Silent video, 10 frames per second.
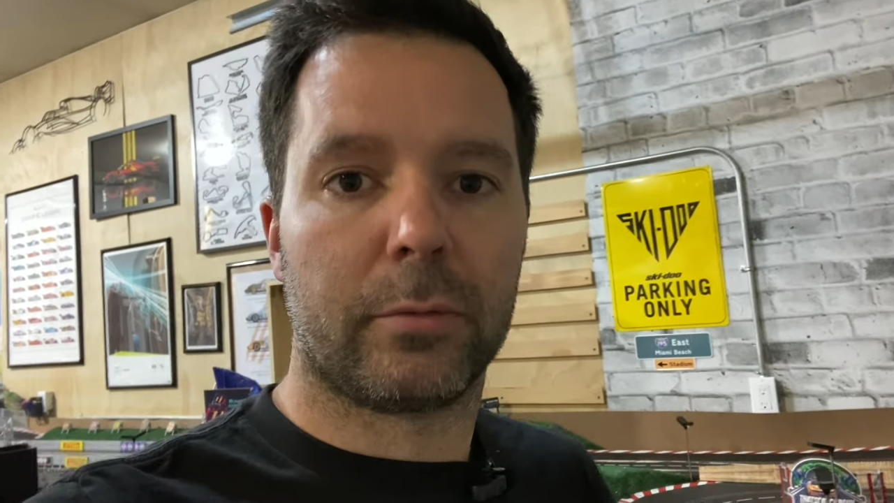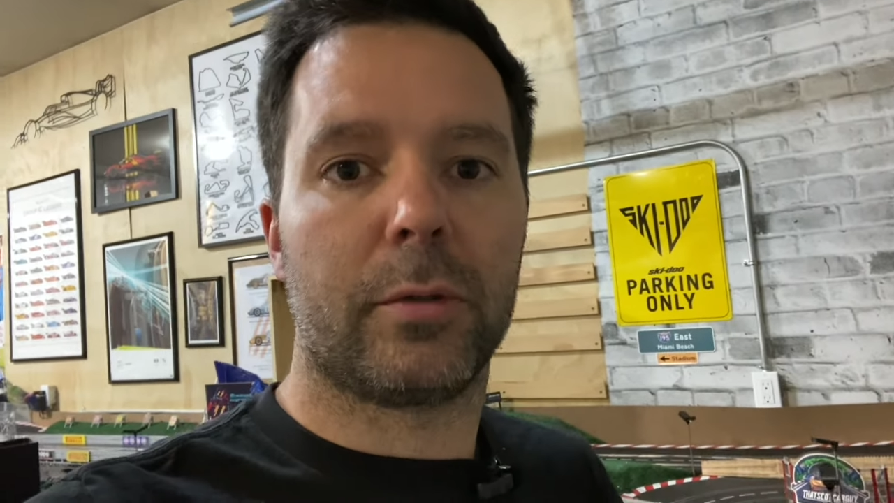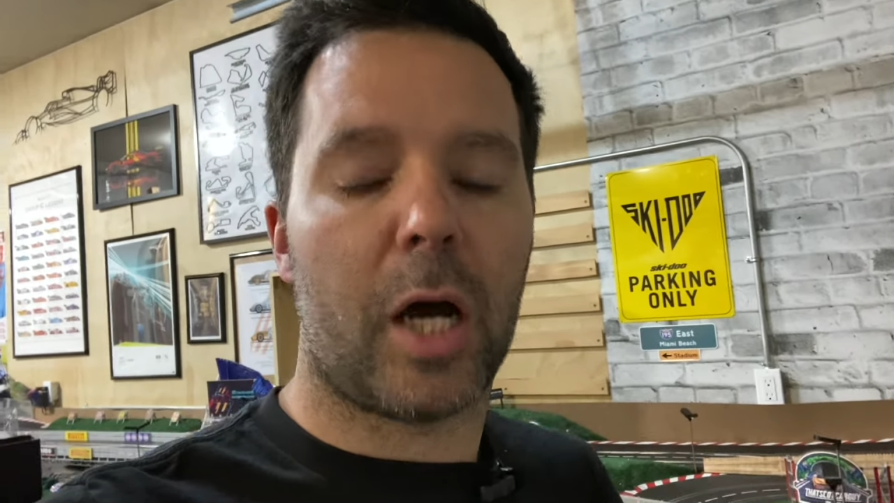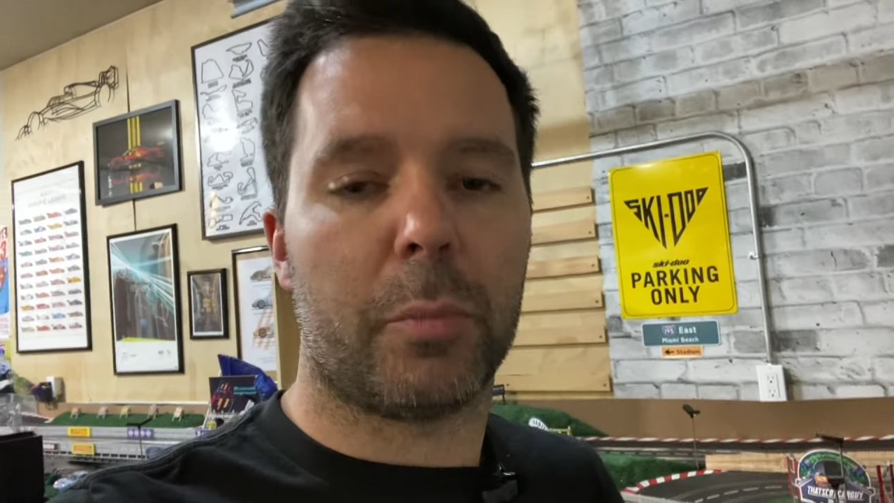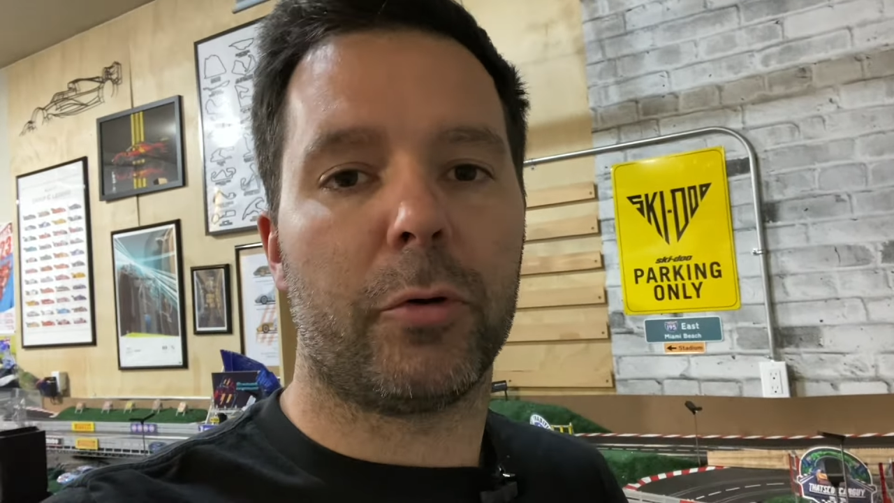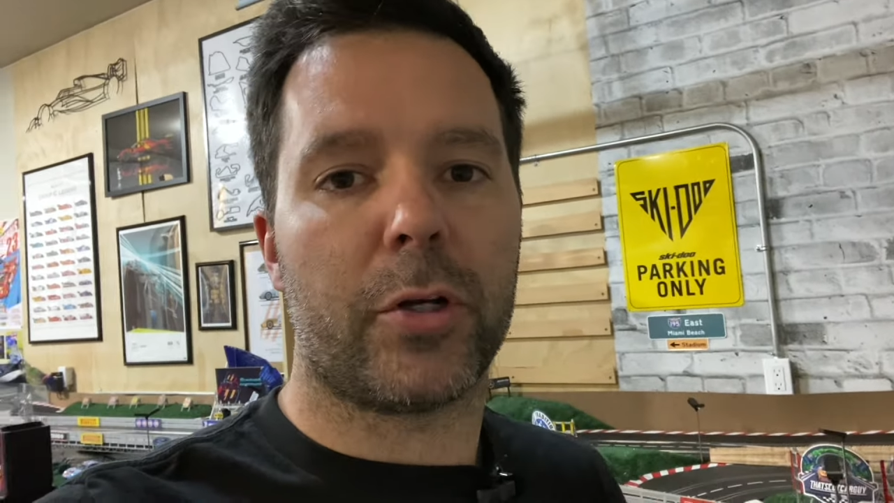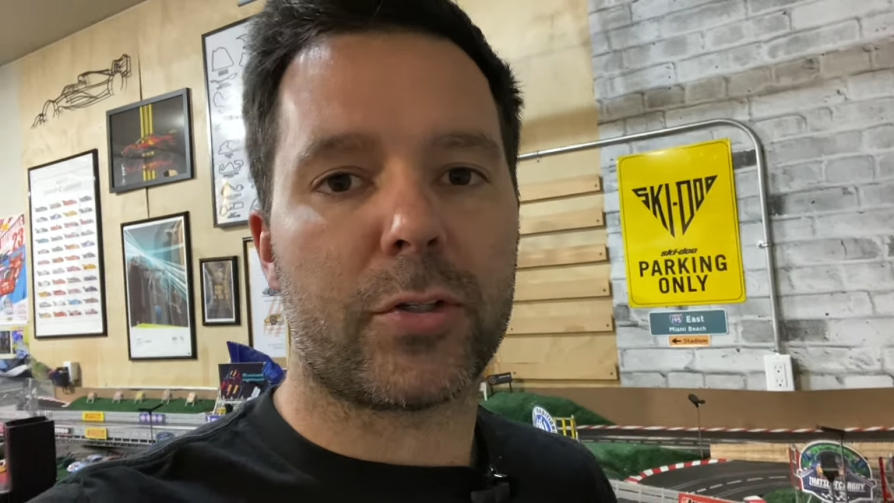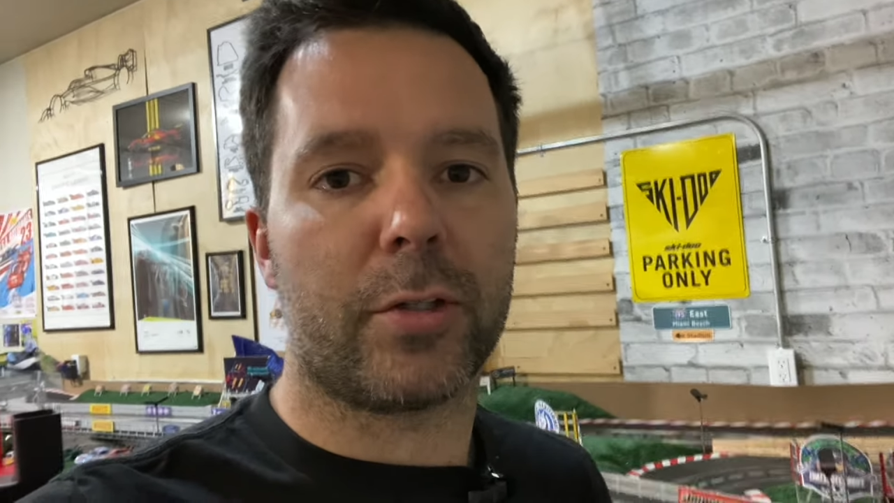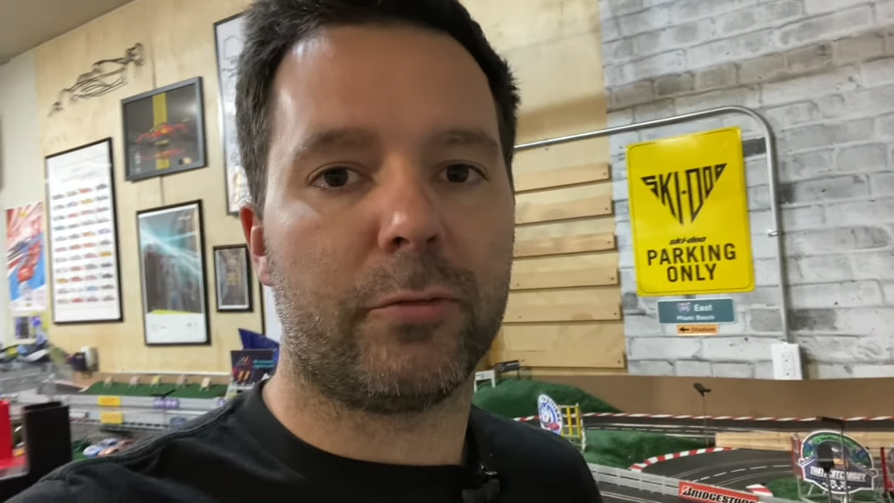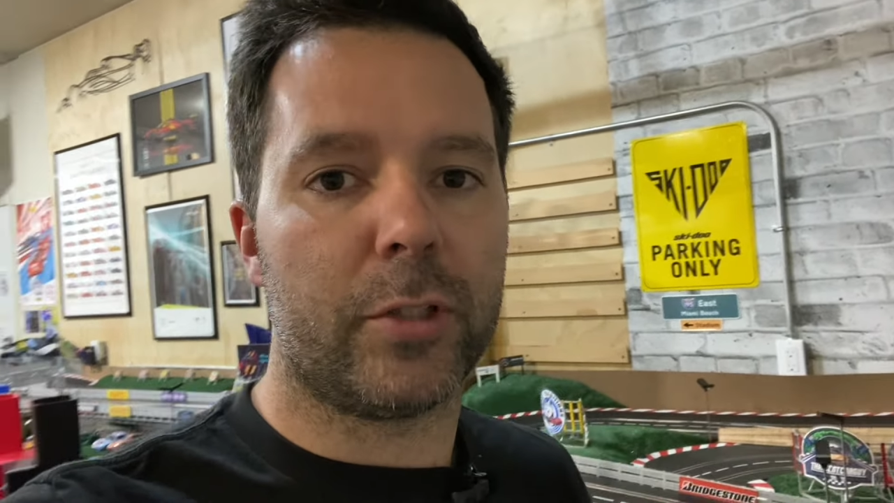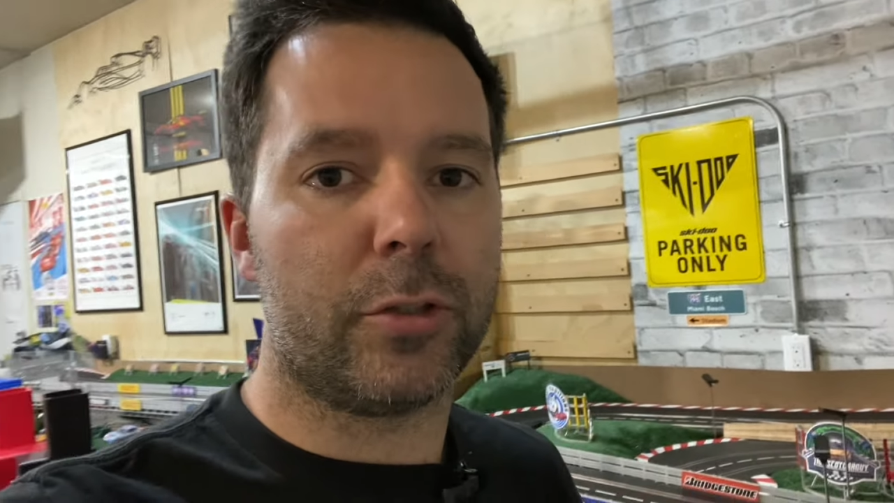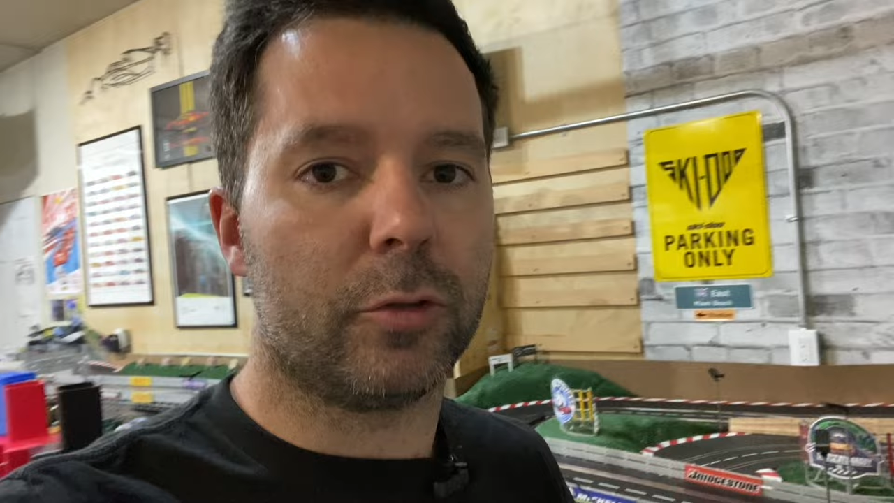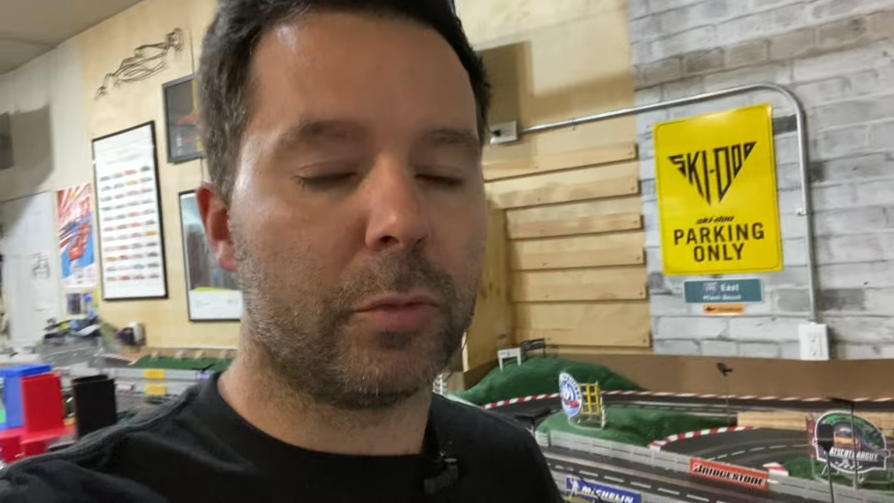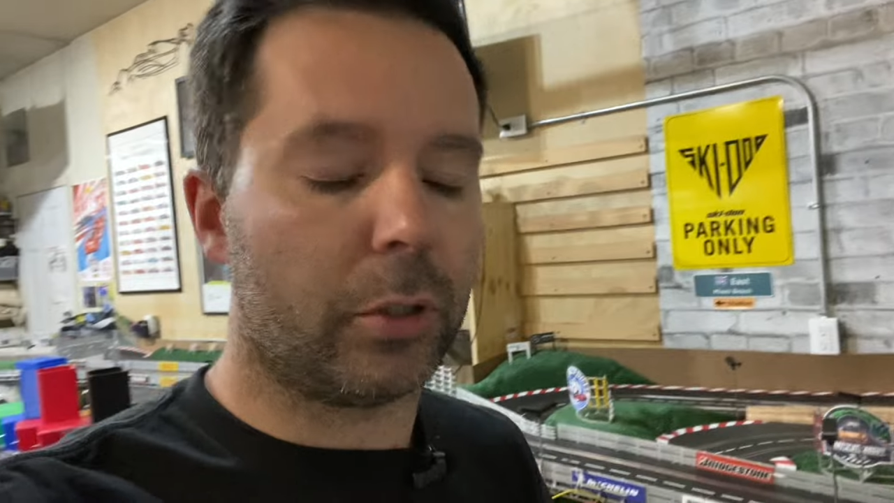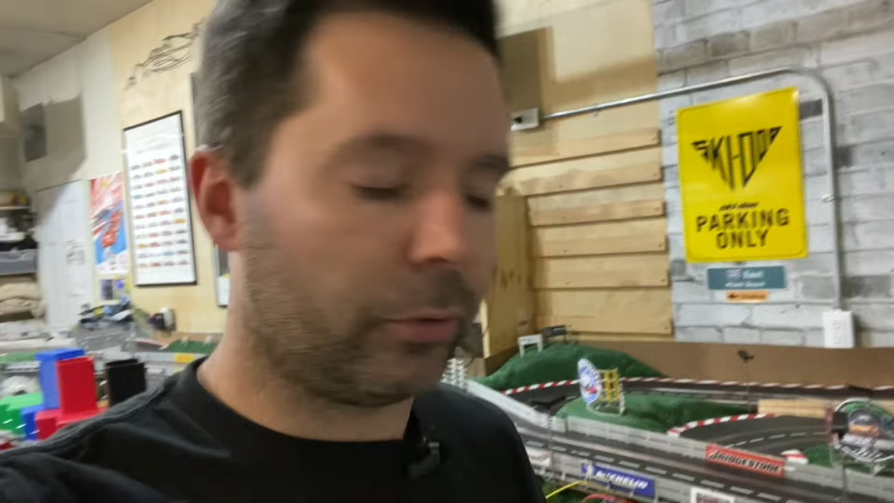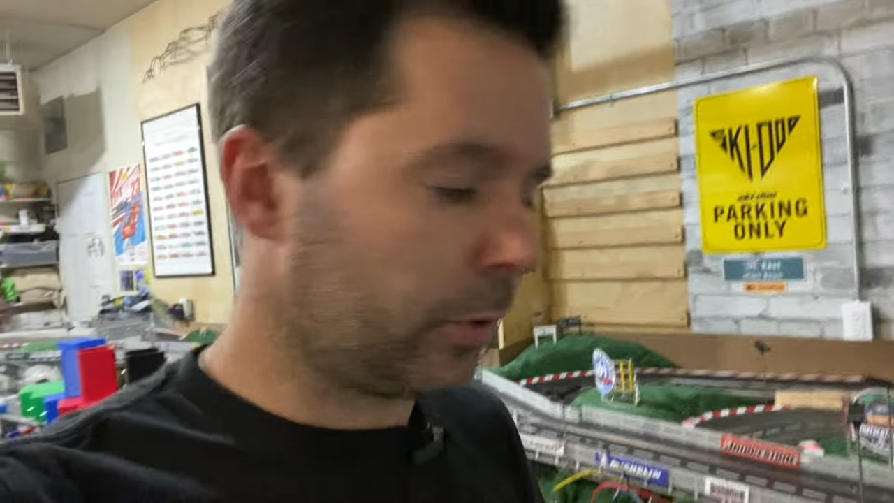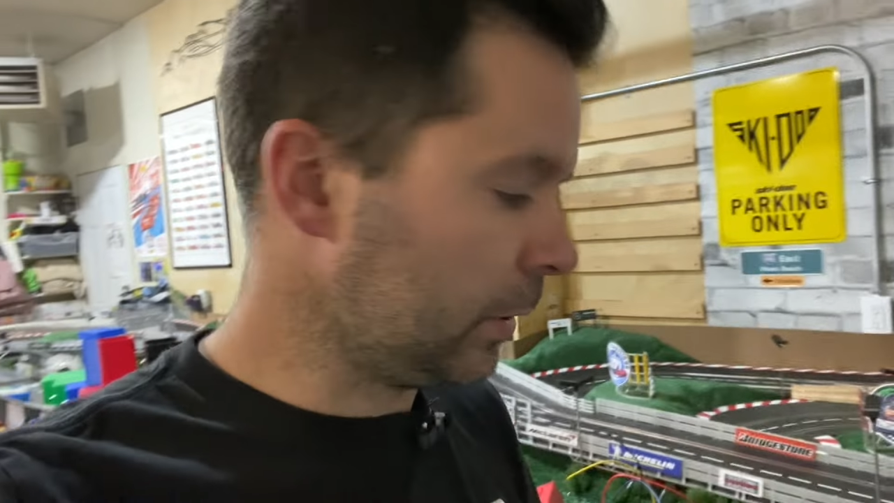operation of digital mode.